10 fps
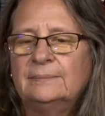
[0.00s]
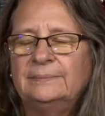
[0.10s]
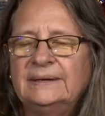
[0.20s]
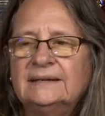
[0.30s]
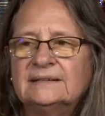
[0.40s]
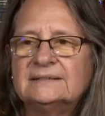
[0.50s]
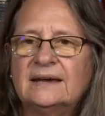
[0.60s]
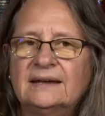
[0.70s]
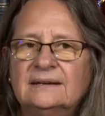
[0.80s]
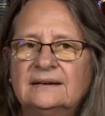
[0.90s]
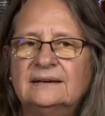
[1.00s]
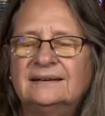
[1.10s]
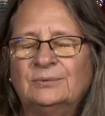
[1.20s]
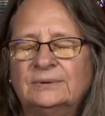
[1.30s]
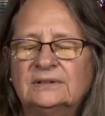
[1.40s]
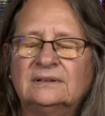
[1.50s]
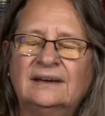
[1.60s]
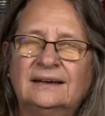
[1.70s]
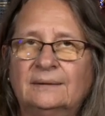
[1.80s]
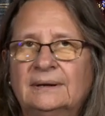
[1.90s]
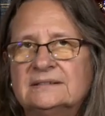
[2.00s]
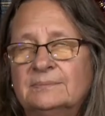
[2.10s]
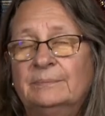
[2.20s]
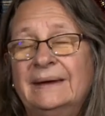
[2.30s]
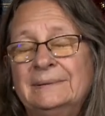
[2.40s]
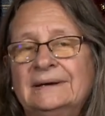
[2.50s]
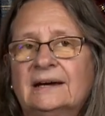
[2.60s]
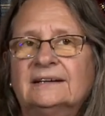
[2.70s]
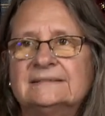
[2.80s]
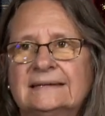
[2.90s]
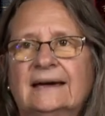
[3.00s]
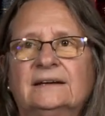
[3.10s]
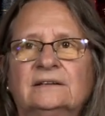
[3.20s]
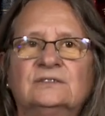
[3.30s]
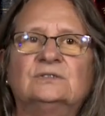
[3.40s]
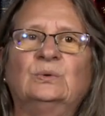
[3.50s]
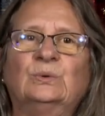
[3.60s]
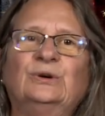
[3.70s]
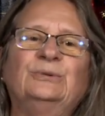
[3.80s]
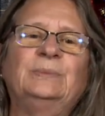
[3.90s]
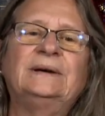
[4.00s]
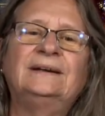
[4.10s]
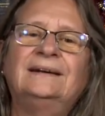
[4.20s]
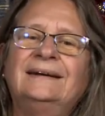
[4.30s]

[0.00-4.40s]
being excited, maybe not excited is the word, but